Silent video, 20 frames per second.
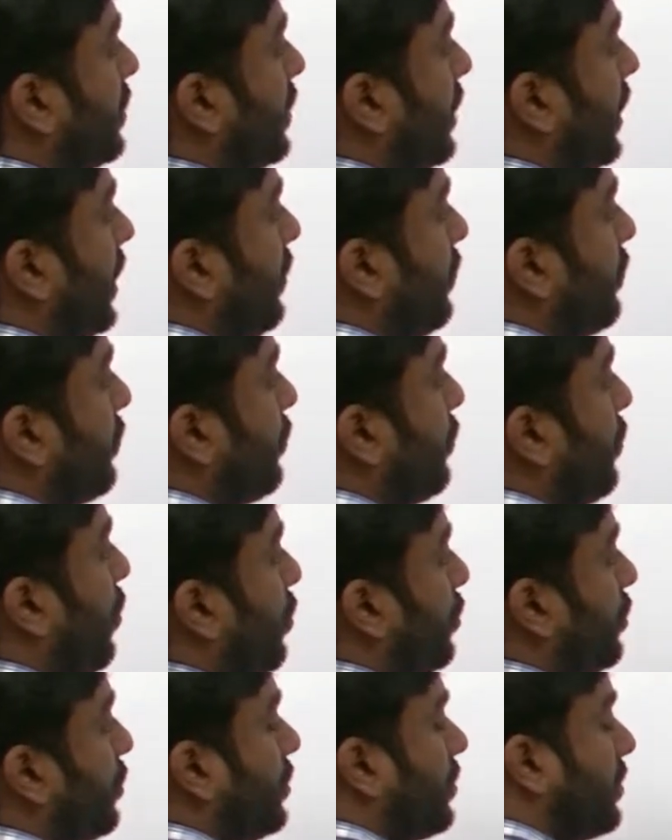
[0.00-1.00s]
3,
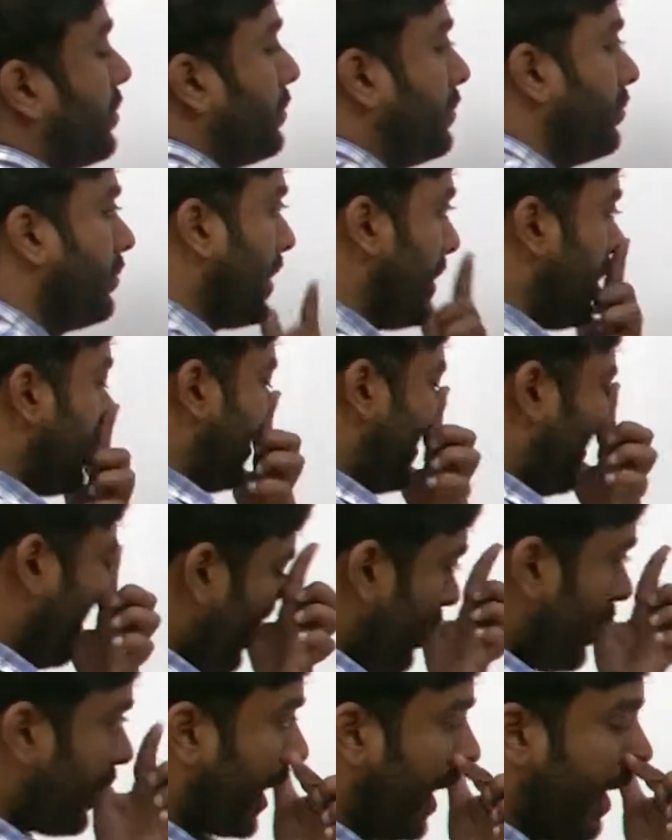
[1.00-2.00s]
4.
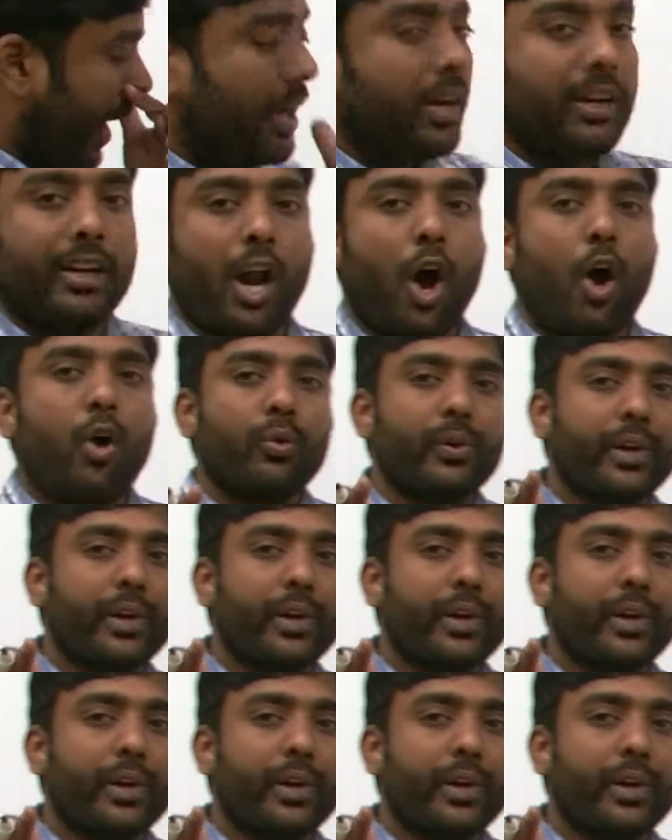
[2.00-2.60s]
Okay, now